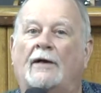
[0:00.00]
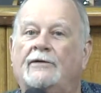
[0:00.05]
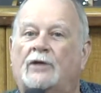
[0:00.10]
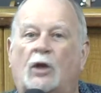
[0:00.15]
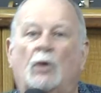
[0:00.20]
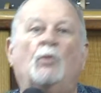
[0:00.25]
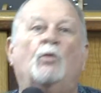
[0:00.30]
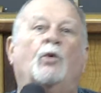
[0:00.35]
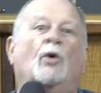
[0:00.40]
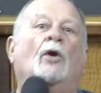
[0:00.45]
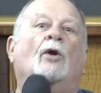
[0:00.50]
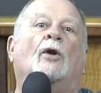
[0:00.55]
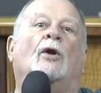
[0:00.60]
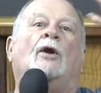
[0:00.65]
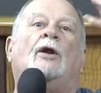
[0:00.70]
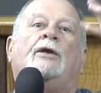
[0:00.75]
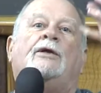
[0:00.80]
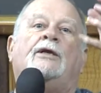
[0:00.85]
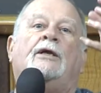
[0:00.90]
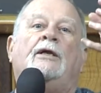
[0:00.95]
who
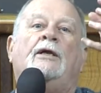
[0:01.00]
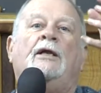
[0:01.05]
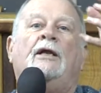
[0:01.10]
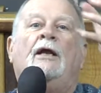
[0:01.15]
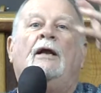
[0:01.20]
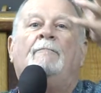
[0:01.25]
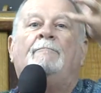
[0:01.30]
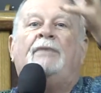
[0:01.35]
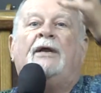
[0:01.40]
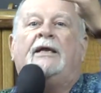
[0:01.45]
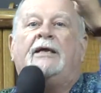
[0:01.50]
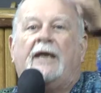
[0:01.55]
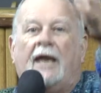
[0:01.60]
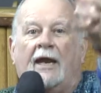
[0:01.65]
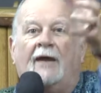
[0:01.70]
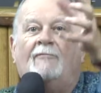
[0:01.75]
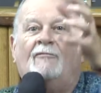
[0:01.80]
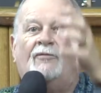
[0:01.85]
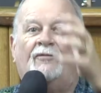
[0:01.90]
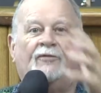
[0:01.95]
always was
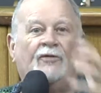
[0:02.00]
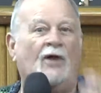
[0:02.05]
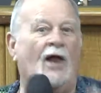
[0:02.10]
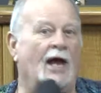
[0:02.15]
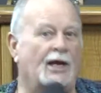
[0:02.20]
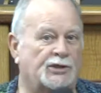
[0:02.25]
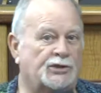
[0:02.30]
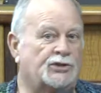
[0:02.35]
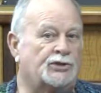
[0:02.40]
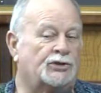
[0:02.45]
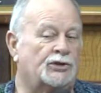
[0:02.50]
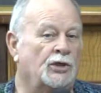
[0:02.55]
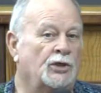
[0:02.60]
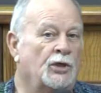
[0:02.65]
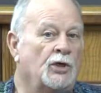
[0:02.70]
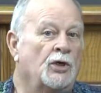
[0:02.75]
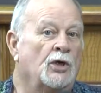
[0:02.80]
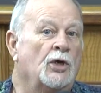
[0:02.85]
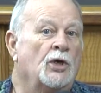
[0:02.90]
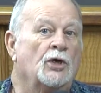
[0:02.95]
God, the Word,
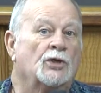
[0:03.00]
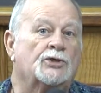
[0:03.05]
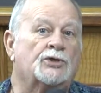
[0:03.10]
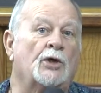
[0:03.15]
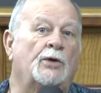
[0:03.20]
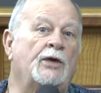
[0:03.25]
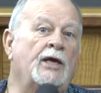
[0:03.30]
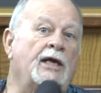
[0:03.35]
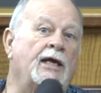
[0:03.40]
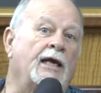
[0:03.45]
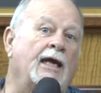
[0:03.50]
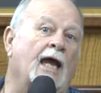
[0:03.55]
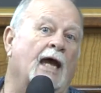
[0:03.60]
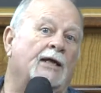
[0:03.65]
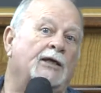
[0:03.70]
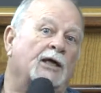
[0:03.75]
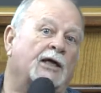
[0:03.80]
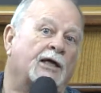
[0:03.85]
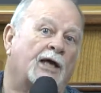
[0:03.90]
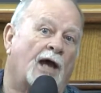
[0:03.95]
became
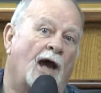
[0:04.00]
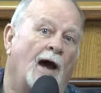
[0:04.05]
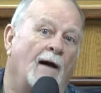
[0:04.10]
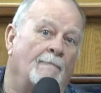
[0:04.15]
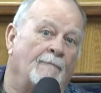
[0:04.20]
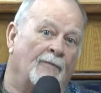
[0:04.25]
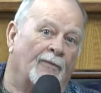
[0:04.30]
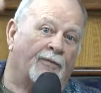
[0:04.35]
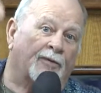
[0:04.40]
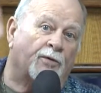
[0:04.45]
flesh.